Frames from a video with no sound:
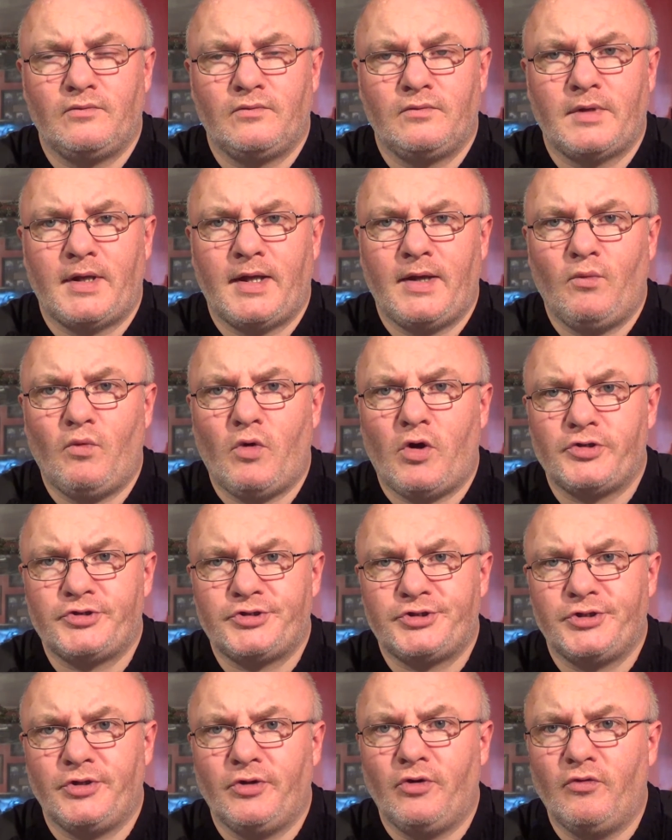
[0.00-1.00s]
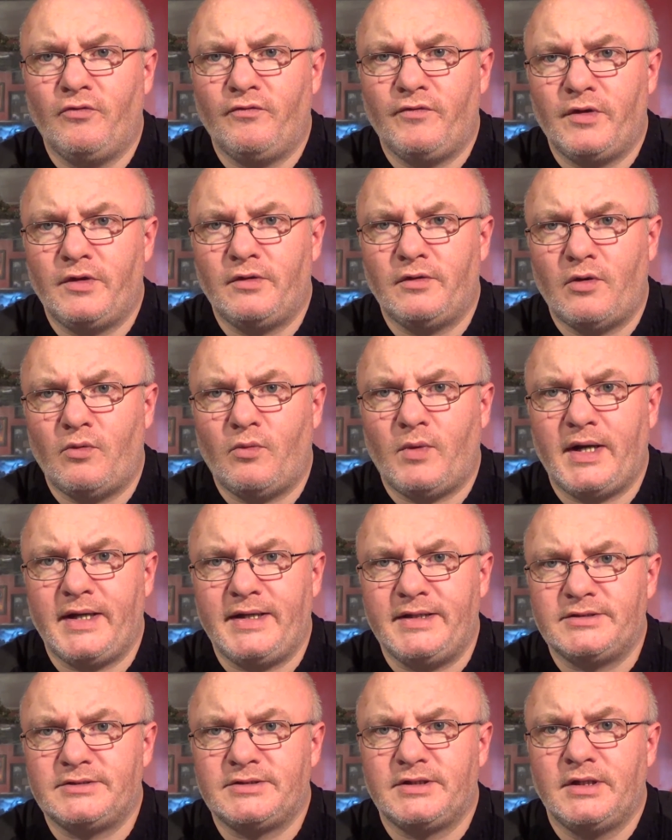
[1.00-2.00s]
wash over a
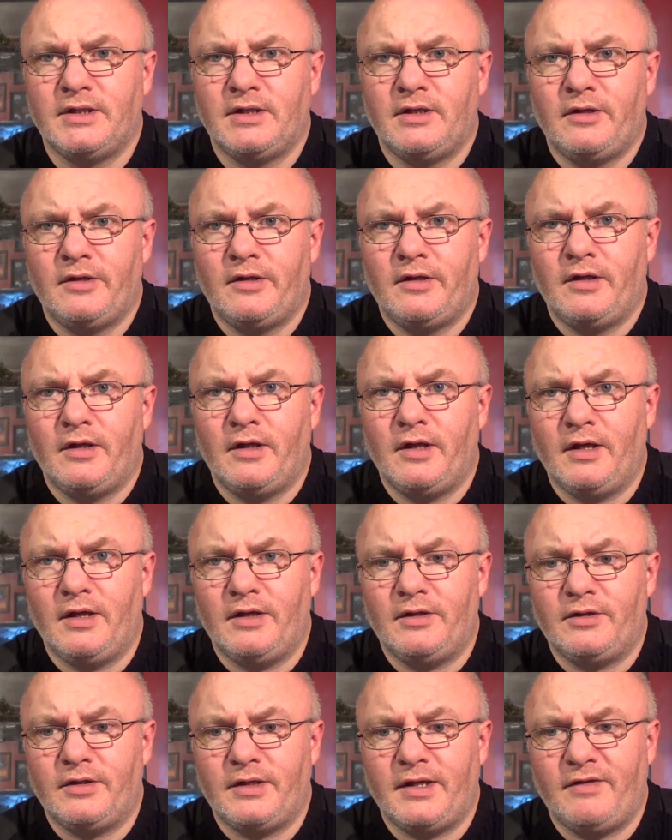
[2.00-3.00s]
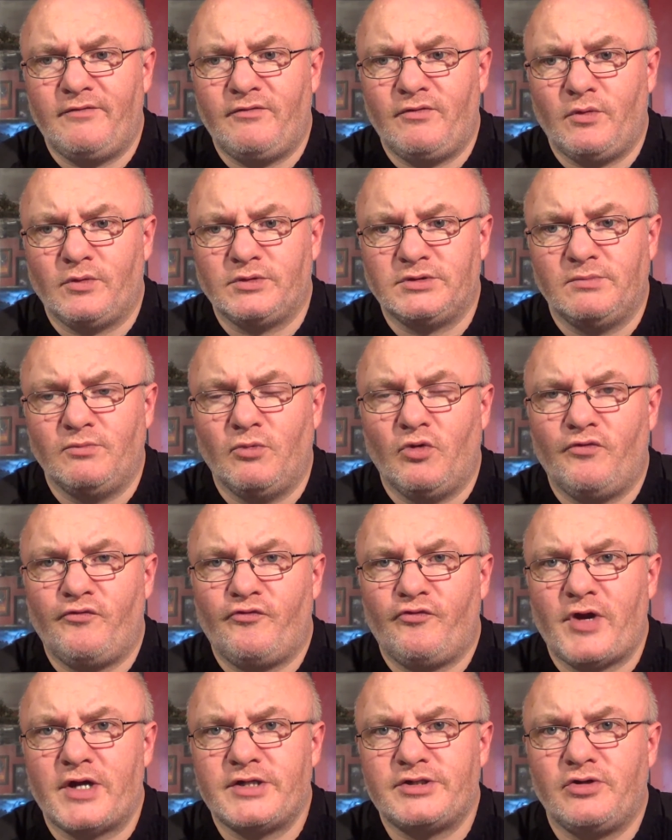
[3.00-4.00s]
white, and if you want a more
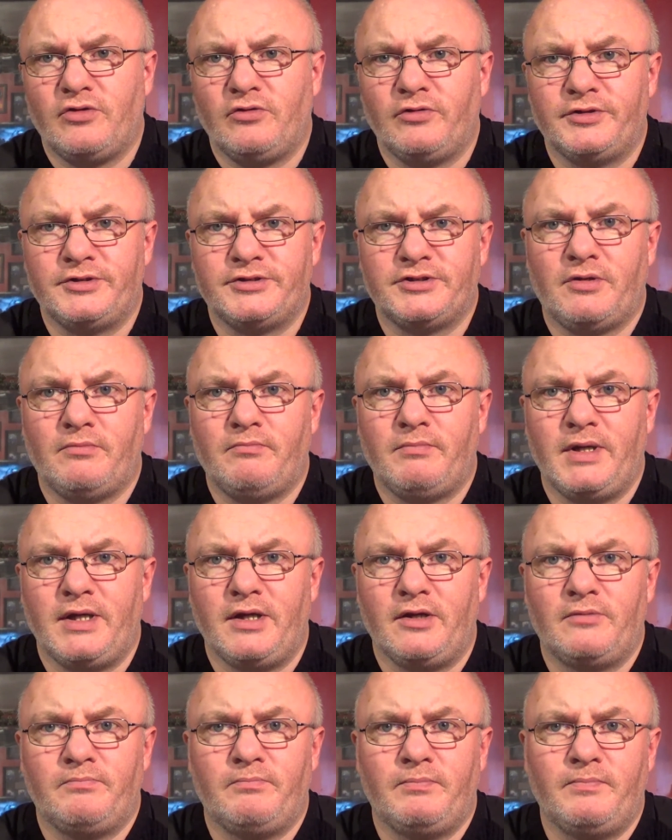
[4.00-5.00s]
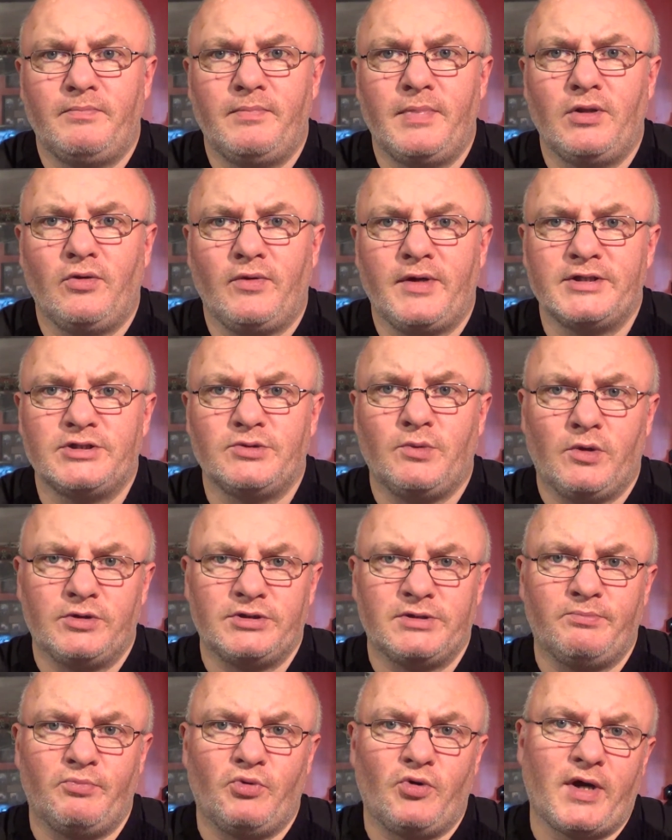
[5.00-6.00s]
fresh coloured zombie, you'd be looking towards
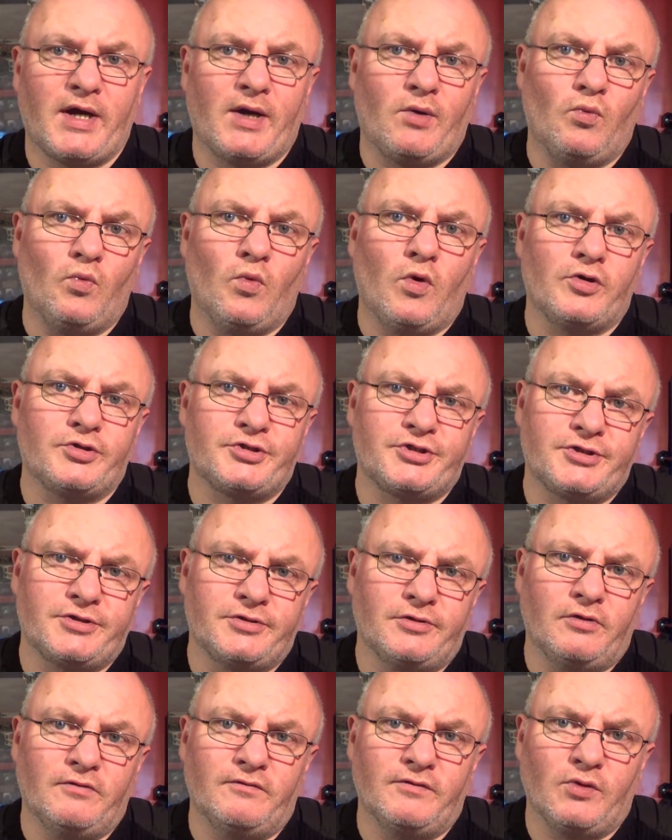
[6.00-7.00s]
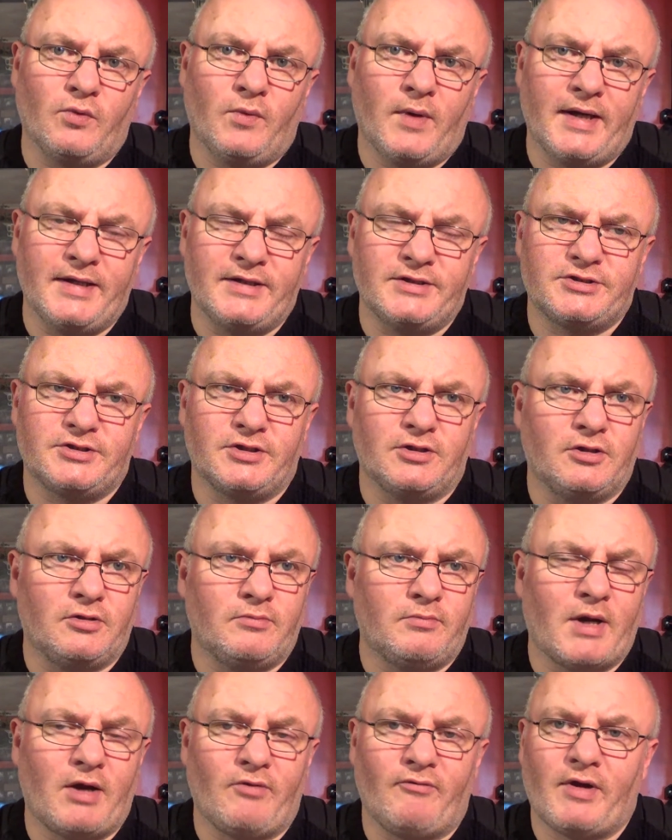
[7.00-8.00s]
a brown wash over the white. So
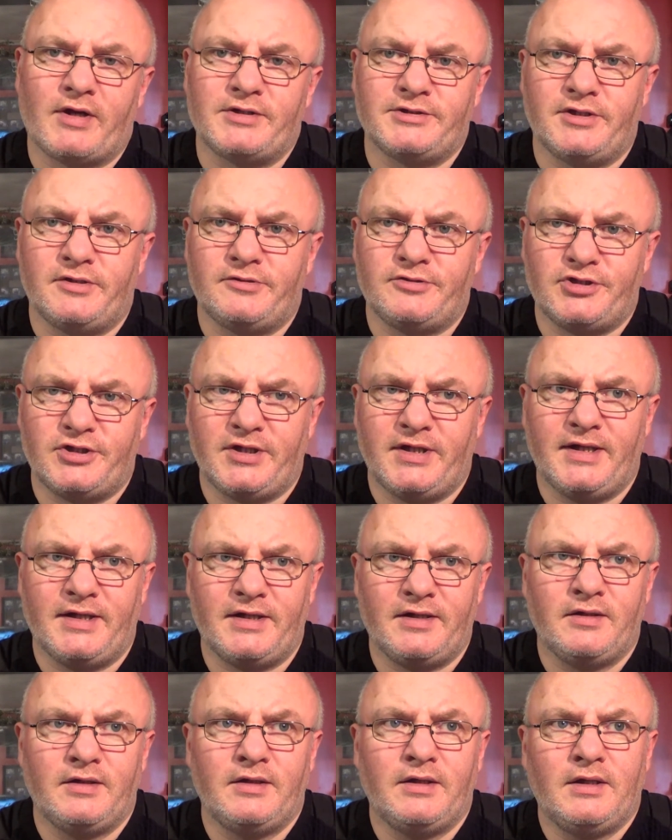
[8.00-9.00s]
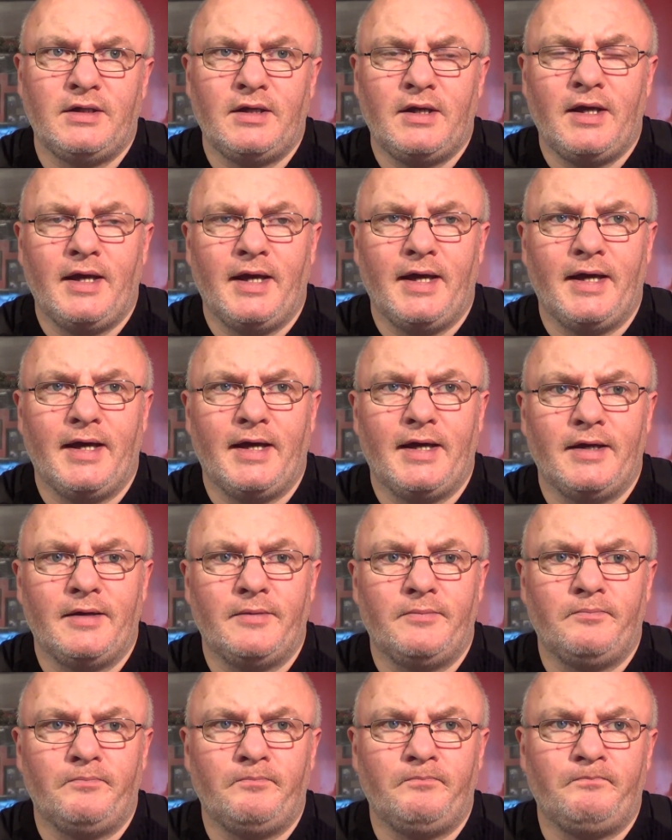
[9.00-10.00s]
Agrax Earth shade,
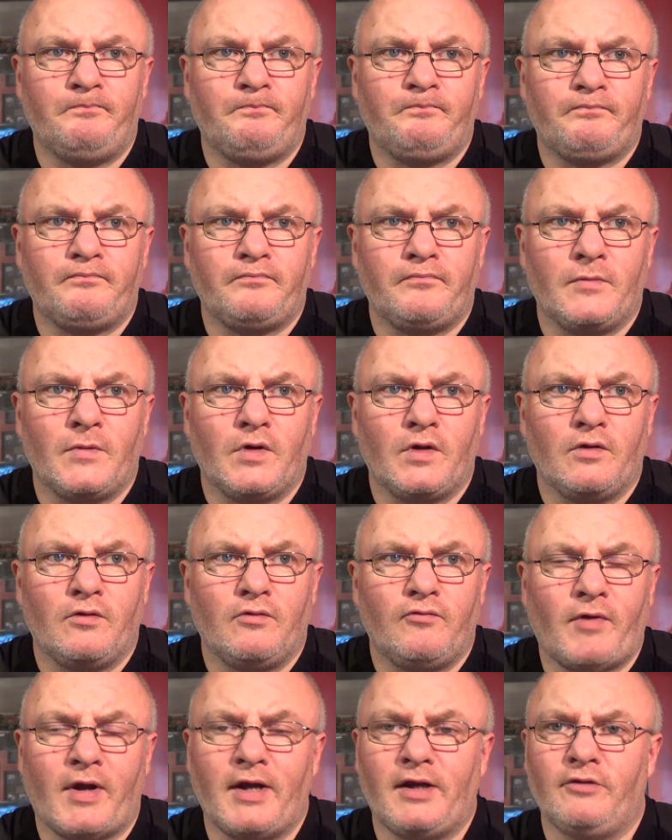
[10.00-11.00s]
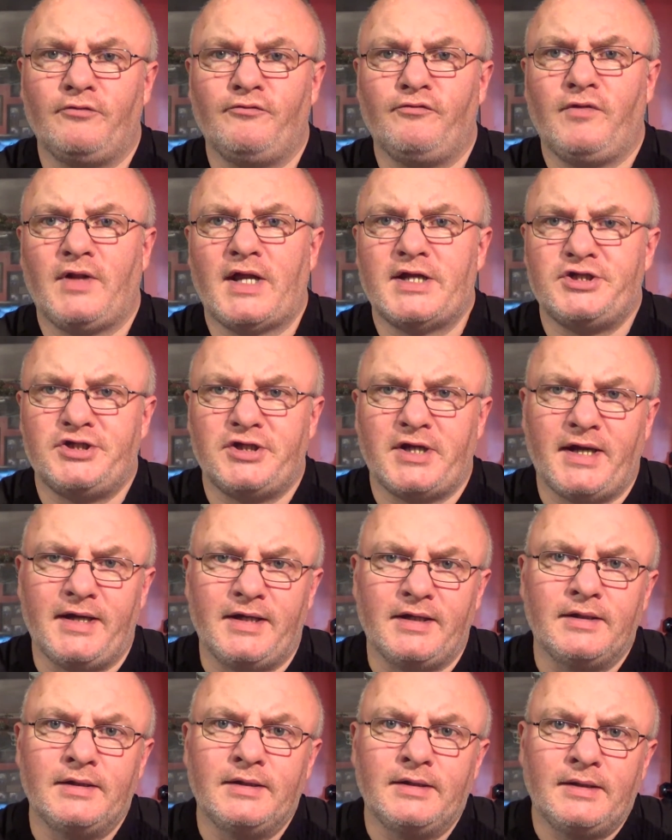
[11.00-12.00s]
Reichland flesh shade,
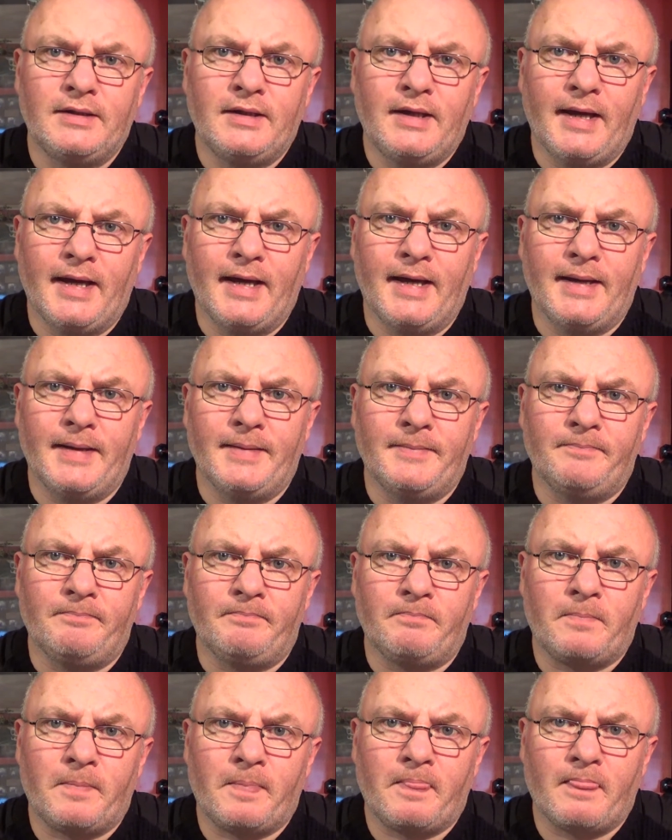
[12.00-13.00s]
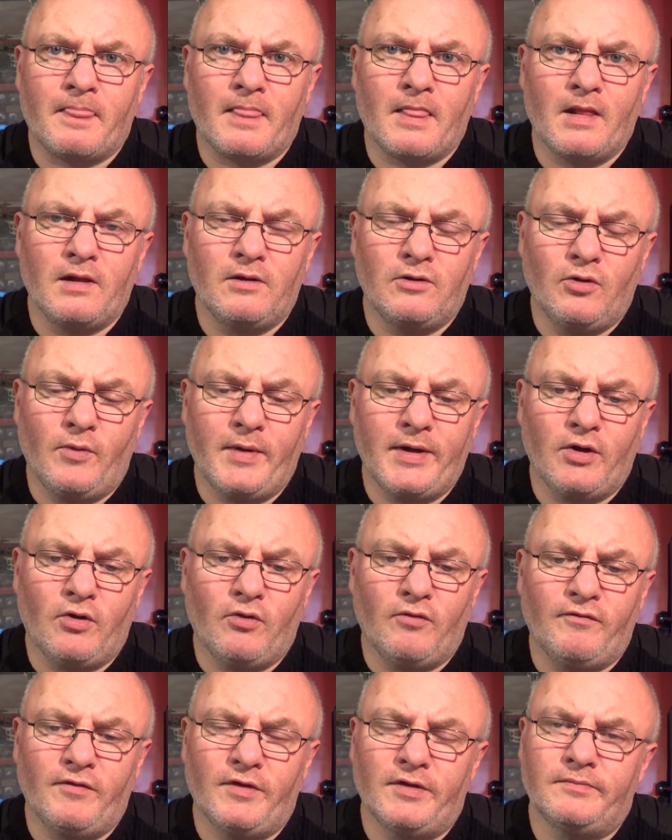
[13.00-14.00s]
going
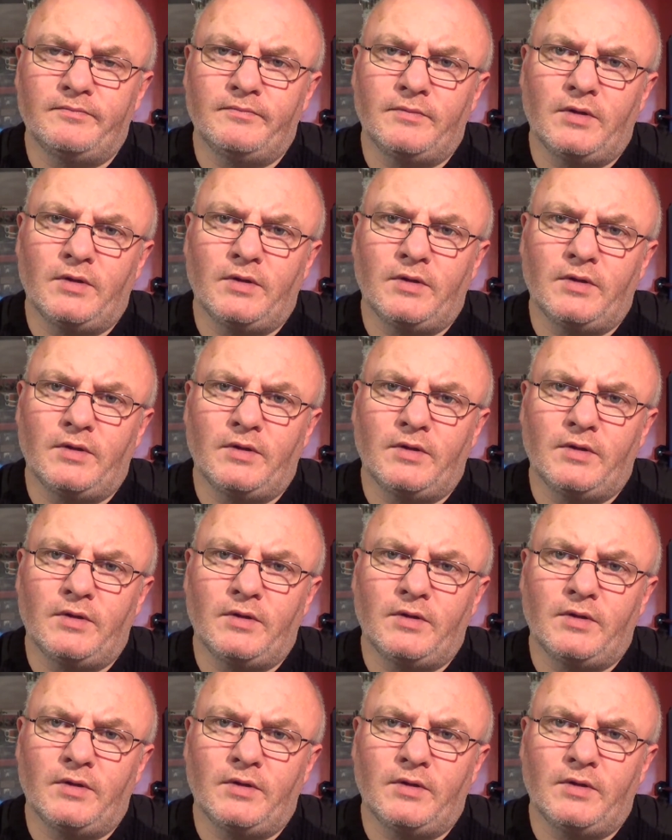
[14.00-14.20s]
over